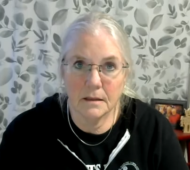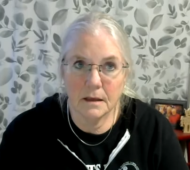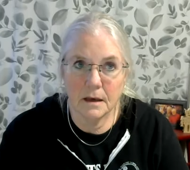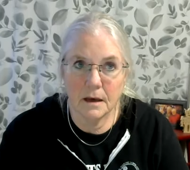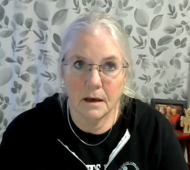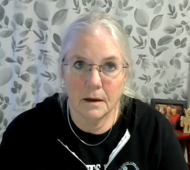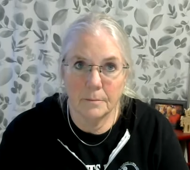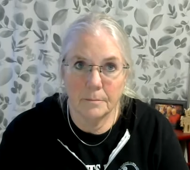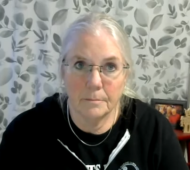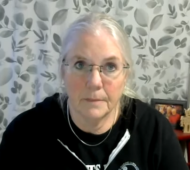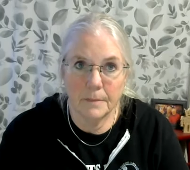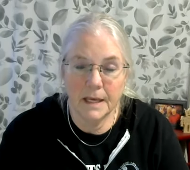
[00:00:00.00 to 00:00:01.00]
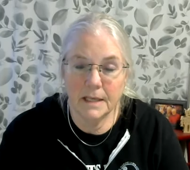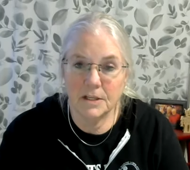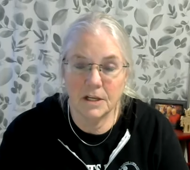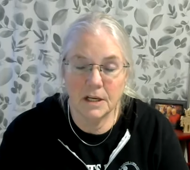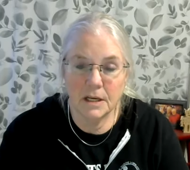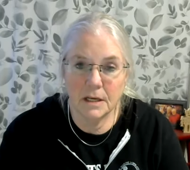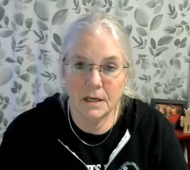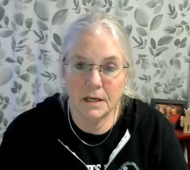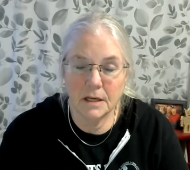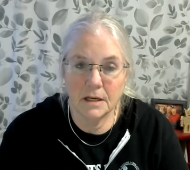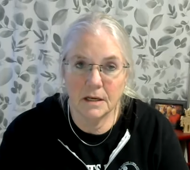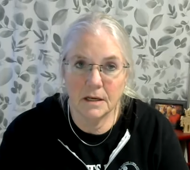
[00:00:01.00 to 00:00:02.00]

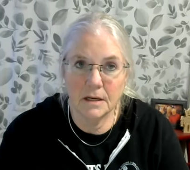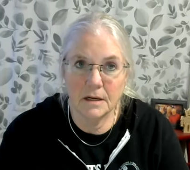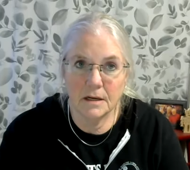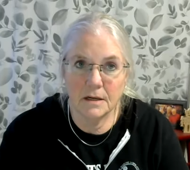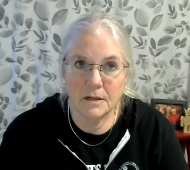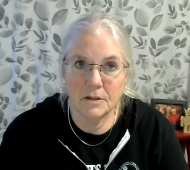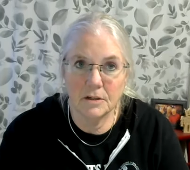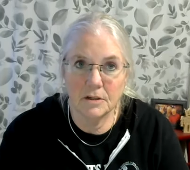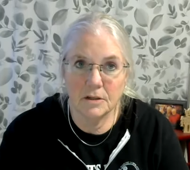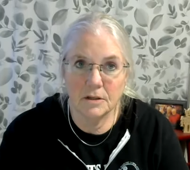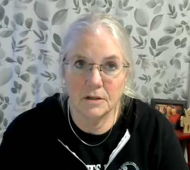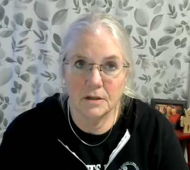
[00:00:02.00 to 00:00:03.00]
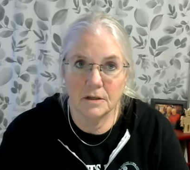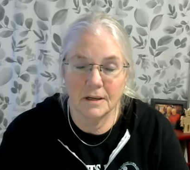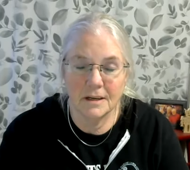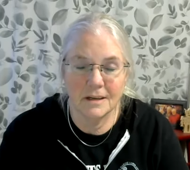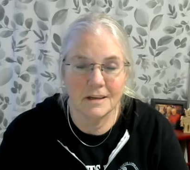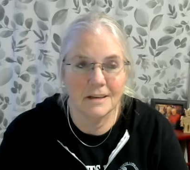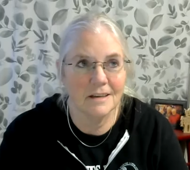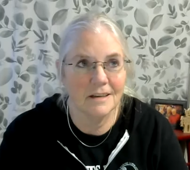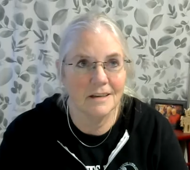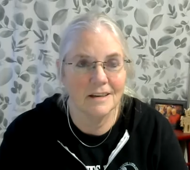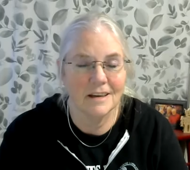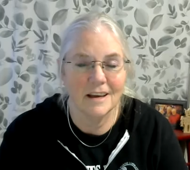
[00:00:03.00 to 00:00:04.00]

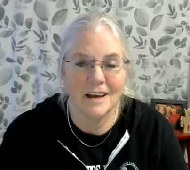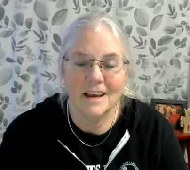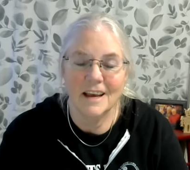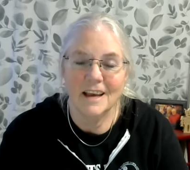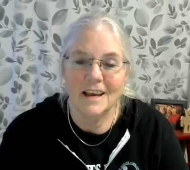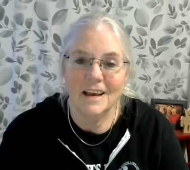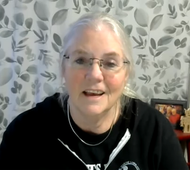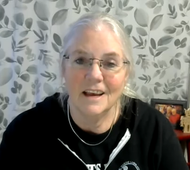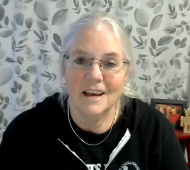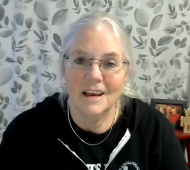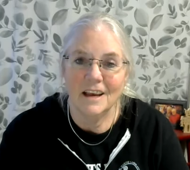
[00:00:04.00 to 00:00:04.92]
Nobody speaks.